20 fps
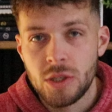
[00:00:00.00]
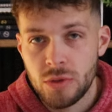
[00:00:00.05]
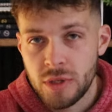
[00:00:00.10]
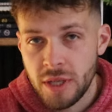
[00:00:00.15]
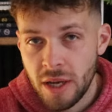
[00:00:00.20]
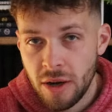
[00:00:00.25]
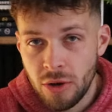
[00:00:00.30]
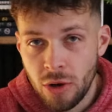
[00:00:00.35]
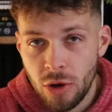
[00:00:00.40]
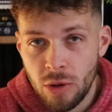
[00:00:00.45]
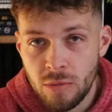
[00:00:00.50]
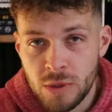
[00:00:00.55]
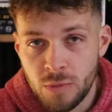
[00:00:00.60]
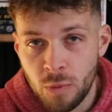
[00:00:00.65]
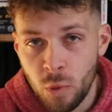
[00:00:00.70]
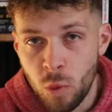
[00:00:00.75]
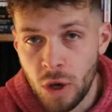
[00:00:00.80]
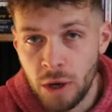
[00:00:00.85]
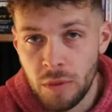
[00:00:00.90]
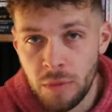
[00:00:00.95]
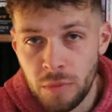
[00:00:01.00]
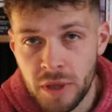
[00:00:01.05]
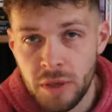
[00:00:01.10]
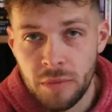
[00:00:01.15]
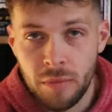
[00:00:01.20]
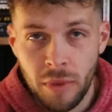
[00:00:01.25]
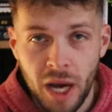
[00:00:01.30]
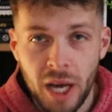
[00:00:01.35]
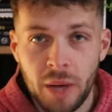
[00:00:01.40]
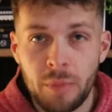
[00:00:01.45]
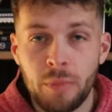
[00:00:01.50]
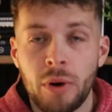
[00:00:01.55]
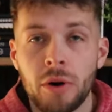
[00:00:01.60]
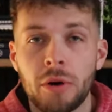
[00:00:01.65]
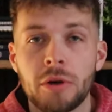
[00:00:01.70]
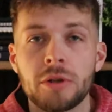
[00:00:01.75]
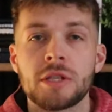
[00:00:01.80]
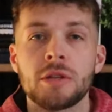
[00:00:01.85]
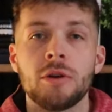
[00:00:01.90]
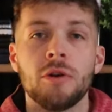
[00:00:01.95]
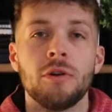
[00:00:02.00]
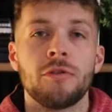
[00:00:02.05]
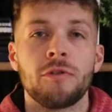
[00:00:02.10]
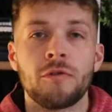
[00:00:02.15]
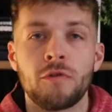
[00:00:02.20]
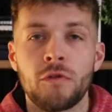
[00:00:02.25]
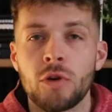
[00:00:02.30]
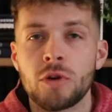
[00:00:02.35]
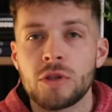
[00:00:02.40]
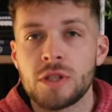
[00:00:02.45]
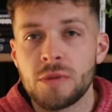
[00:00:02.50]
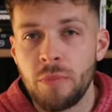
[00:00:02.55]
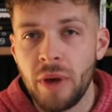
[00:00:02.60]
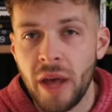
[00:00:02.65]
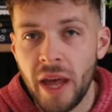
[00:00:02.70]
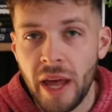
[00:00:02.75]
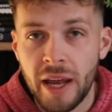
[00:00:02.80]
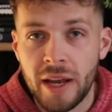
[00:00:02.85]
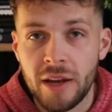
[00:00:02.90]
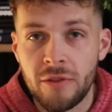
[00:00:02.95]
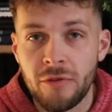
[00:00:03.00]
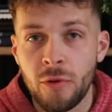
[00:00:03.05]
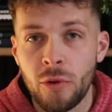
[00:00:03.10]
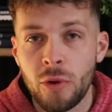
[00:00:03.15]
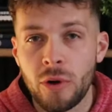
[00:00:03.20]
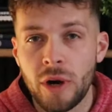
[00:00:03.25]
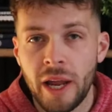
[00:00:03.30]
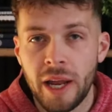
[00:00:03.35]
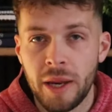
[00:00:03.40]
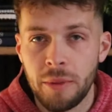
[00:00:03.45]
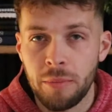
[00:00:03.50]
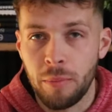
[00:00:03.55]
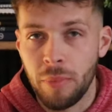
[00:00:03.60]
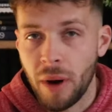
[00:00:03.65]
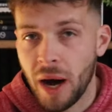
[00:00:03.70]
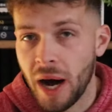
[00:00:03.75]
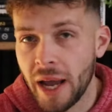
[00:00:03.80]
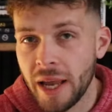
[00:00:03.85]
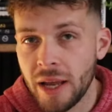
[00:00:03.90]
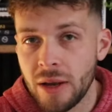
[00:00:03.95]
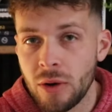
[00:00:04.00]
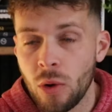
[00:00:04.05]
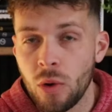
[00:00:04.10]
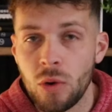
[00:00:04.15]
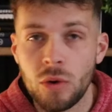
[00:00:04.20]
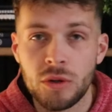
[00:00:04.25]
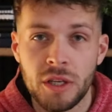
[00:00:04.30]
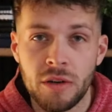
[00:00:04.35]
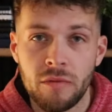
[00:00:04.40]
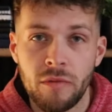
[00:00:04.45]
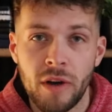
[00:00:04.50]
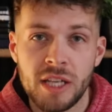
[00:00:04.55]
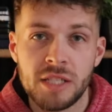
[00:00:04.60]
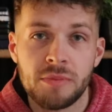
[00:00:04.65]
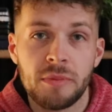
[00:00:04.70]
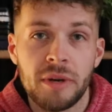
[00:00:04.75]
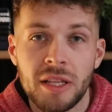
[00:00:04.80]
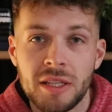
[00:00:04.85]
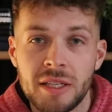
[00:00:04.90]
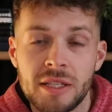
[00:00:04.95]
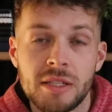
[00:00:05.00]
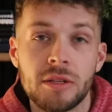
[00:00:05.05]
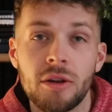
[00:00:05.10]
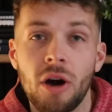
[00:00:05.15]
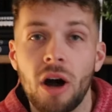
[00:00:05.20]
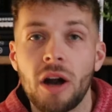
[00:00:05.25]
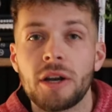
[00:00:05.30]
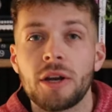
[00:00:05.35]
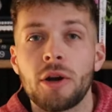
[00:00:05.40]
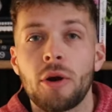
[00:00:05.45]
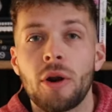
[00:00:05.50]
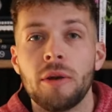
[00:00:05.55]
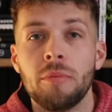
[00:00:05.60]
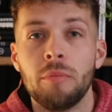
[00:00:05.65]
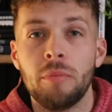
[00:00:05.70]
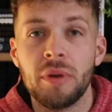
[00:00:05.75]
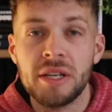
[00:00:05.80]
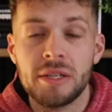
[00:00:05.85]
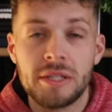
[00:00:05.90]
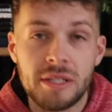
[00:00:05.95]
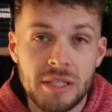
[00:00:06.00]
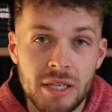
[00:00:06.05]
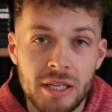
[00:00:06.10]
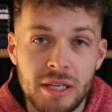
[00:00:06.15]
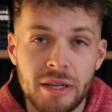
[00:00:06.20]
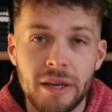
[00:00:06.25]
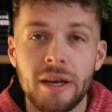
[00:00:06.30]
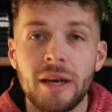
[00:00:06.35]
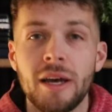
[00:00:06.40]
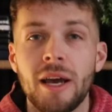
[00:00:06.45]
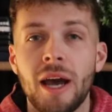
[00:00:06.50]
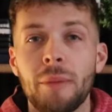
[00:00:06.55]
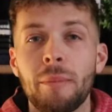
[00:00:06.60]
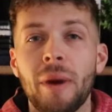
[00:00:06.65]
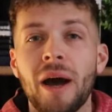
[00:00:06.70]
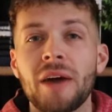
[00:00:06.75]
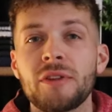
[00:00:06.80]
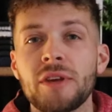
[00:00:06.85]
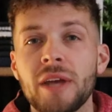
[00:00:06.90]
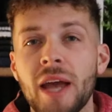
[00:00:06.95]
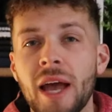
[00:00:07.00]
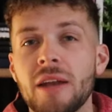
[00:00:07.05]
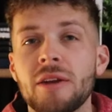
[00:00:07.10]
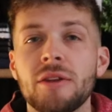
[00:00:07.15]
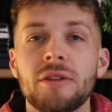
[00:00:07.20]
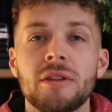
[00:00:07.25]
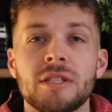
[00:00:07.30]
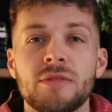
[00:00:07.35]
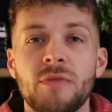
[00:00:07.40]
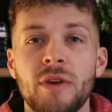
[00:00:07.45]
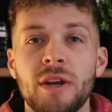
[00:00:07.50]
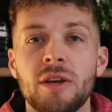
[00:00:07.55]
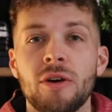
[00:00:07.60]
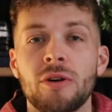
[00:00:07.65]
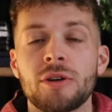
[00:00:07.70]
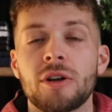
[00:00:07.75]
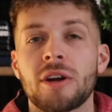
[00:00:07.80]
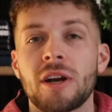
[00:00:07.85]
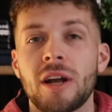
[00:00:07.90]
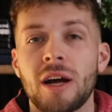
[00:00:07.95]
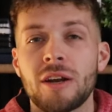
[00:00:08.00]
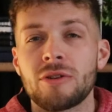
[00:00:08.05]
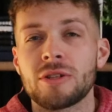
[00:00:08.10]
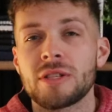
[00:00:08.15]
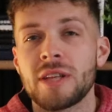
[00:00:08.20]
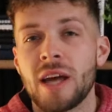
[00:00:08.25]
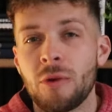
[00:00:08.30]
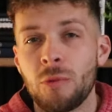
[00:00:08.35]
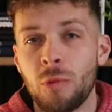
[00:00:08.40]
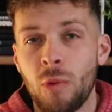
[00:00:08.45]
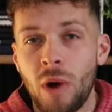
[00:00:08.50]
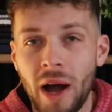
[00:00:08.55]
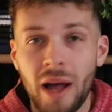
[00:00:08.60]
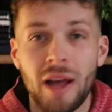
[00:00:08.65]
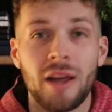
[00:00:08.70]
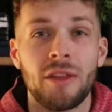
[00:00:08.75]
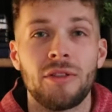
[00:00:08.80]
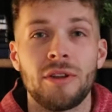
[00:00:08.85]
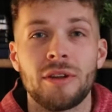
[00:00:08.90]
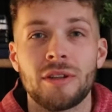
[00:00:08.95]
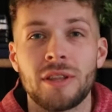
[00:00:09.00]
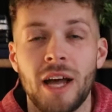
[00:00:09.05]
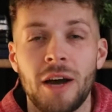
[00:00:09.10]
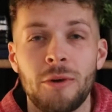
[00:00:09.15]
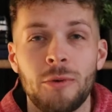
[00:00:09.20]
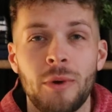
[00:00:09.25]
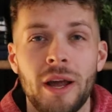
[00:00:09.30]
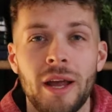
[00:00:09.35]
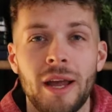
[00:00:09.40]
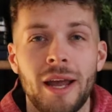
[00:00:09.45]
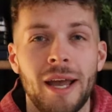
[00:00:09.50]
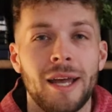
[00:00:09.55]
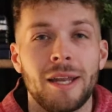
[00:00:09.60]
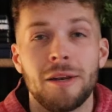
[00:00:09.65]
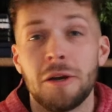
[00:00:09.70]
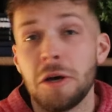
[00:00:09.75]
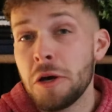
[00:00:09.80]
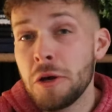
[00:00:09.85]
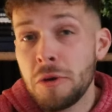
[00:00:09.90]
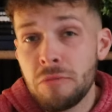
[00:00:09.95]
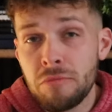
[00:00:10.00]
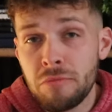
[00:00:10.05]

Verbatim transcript: So townhomes wouldn't be my personal first pick for a buy and hold investment, at least not here in B C. And by the end of this video, you're going to understand why I think that way, and